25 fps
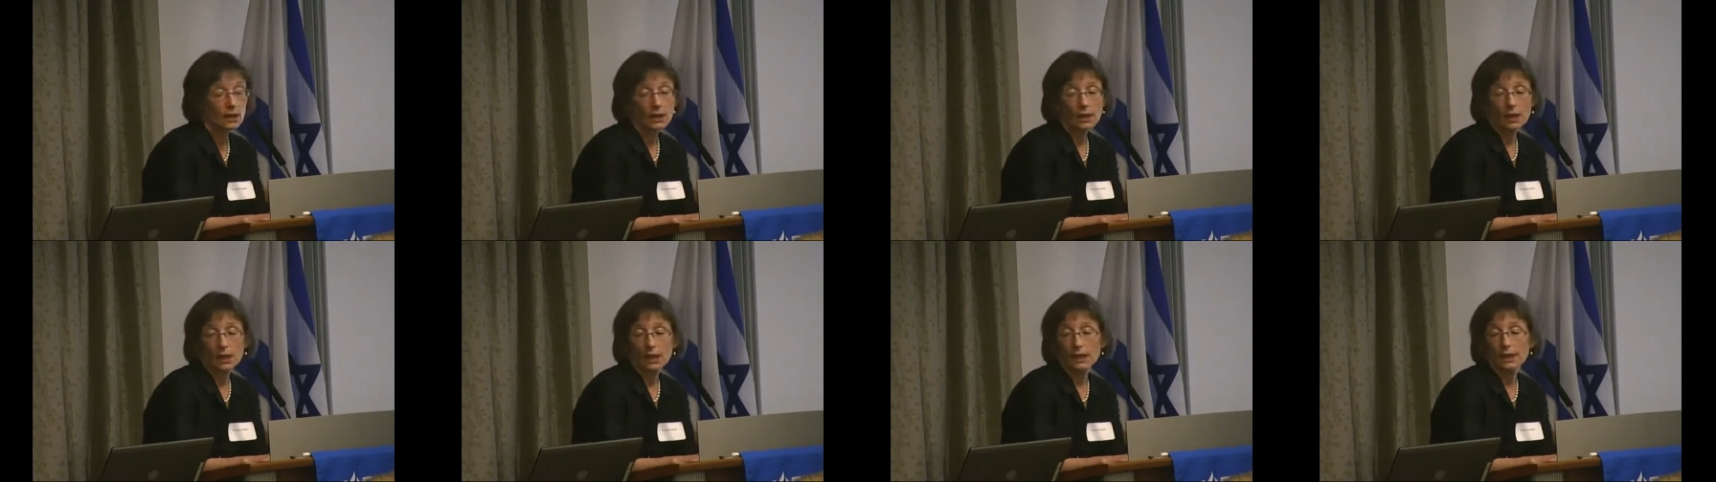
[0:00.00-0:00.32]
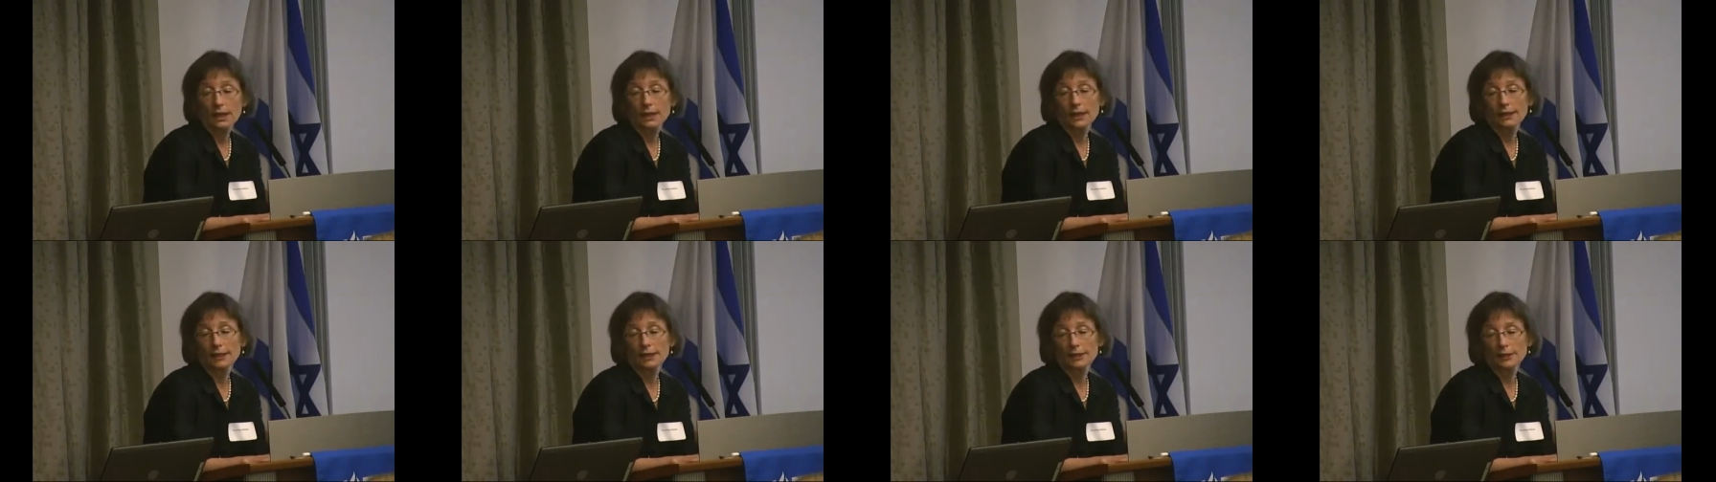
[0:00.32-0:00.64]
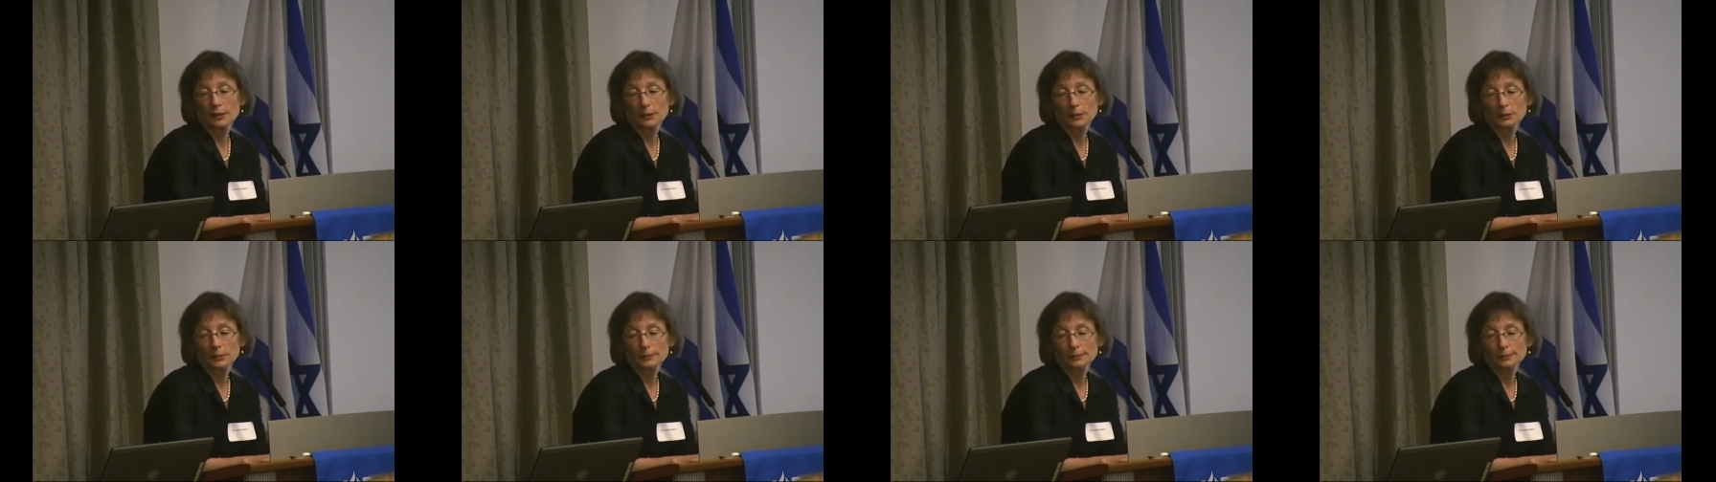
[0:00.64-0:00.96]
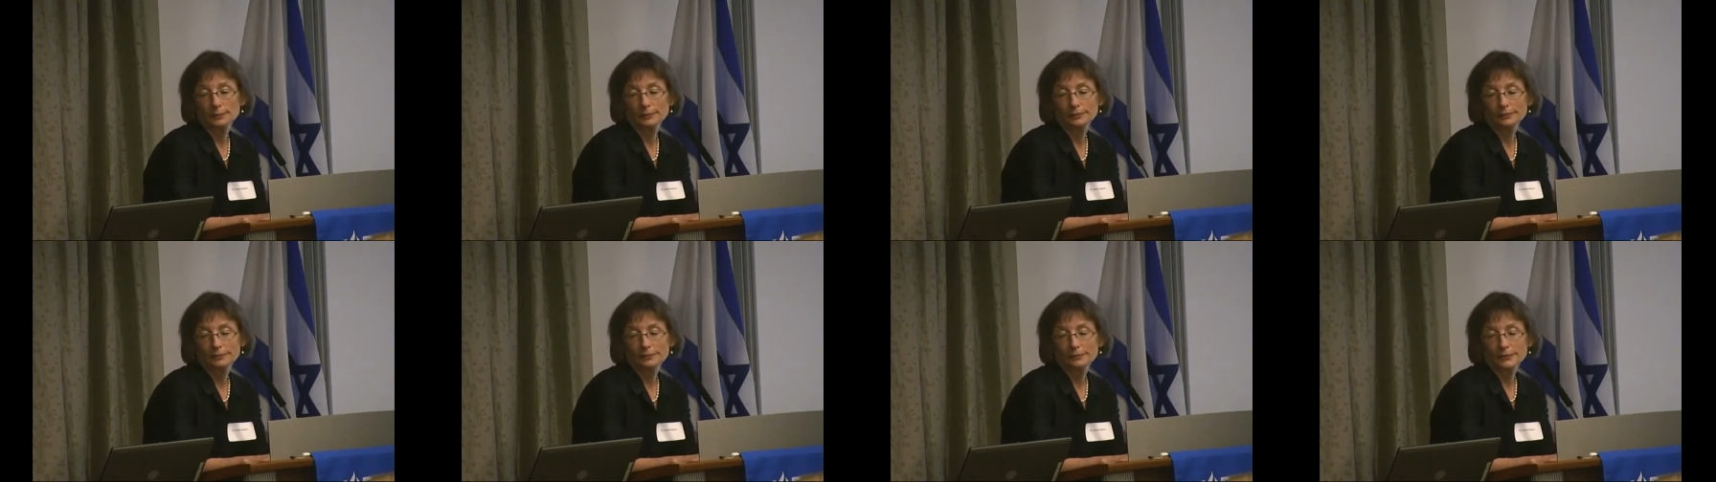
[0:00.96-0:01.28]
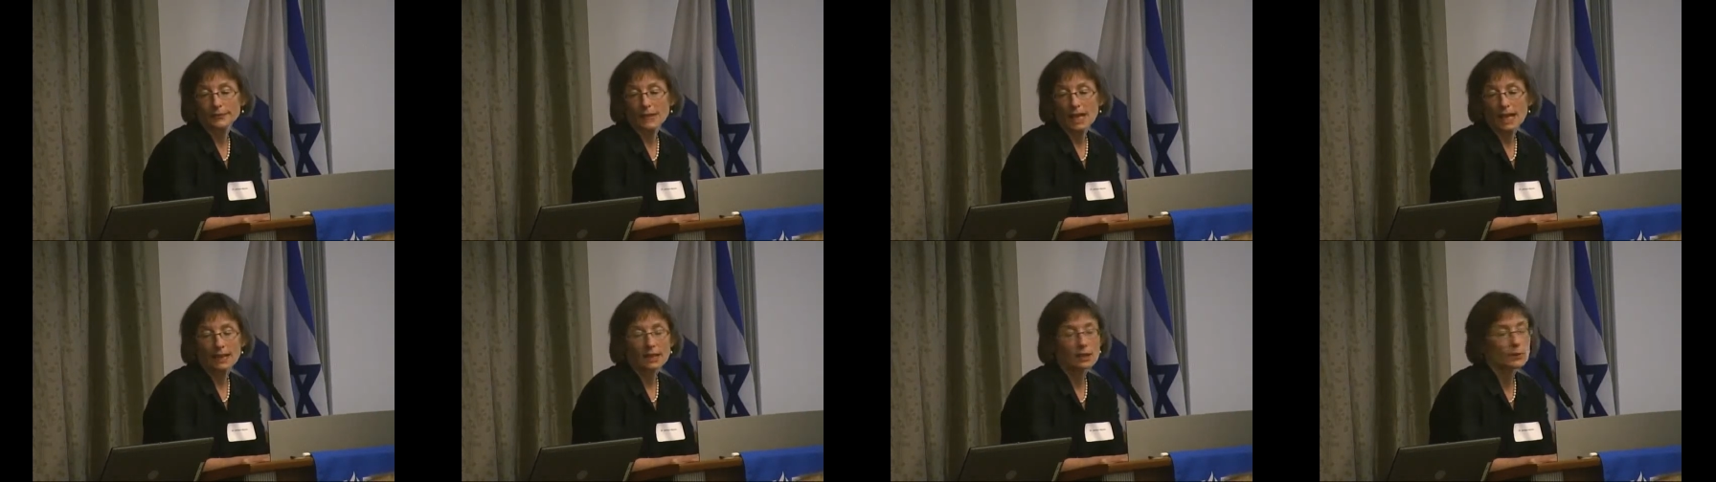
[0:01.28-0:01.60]
and
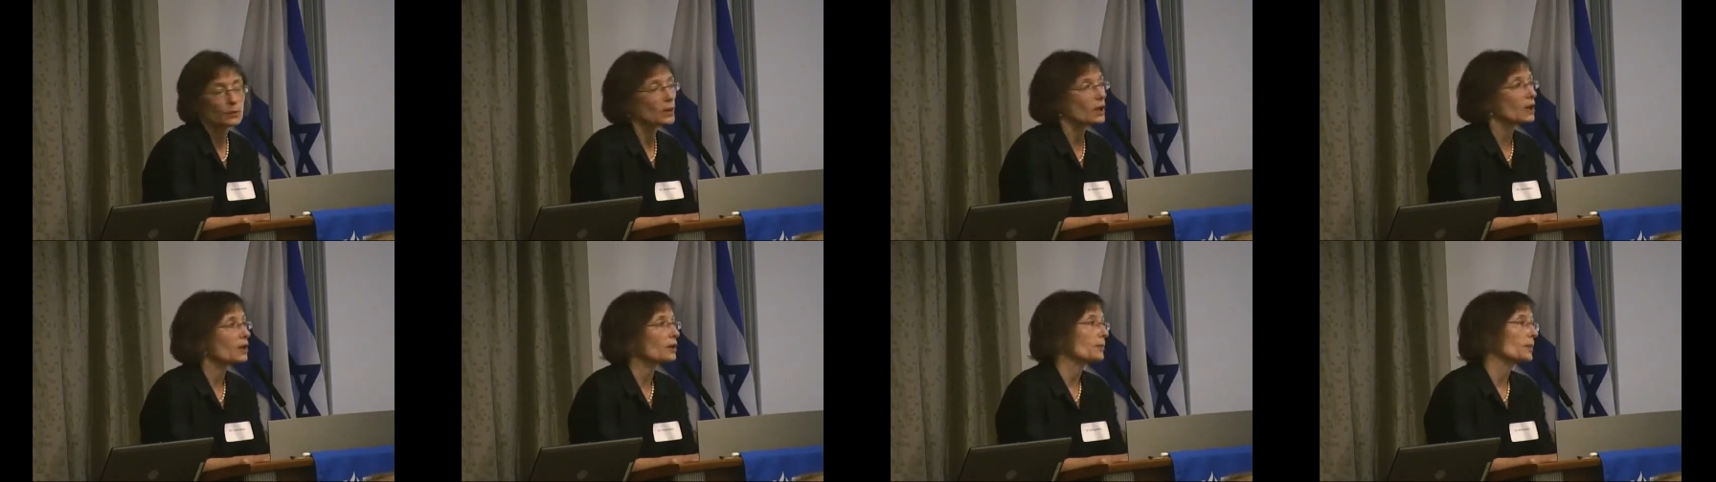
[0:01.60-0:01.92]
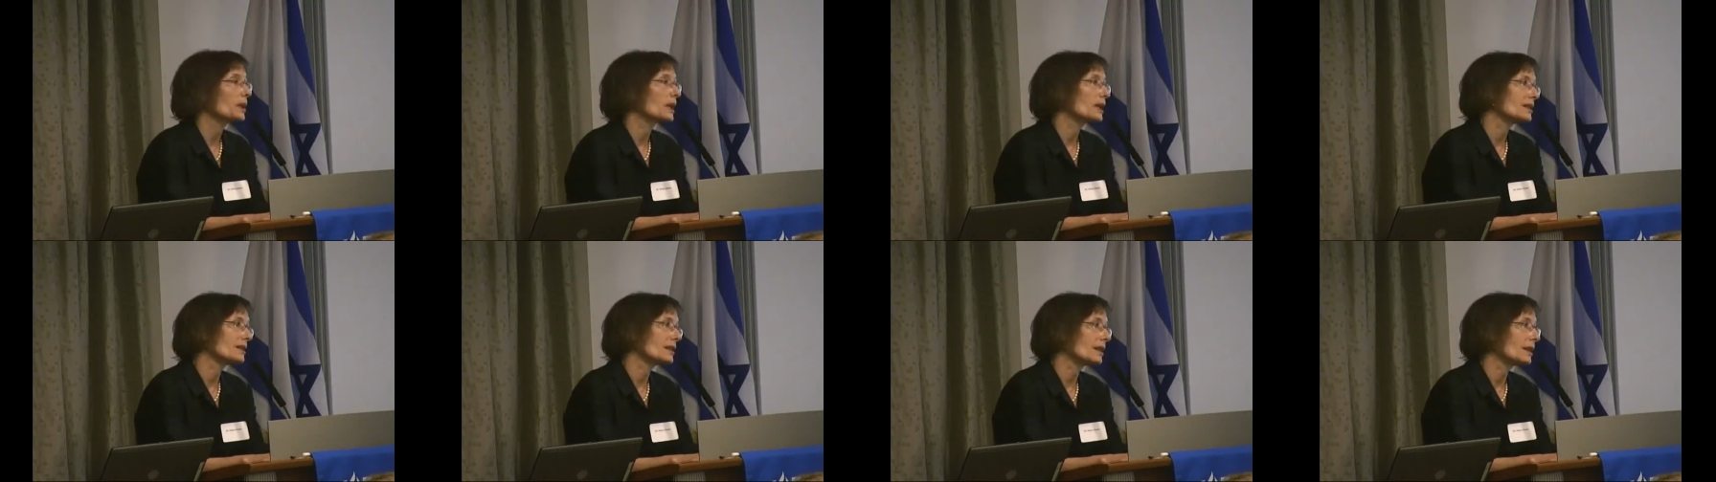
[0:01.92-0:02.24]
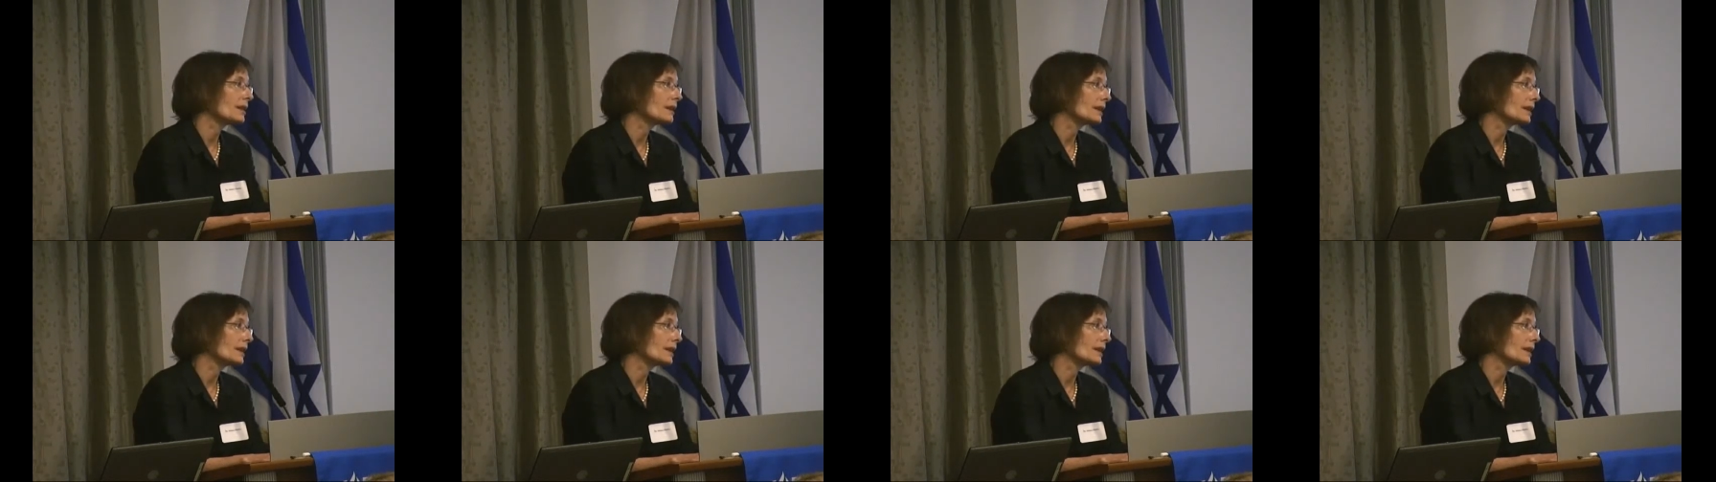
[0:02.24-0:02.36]
in part because I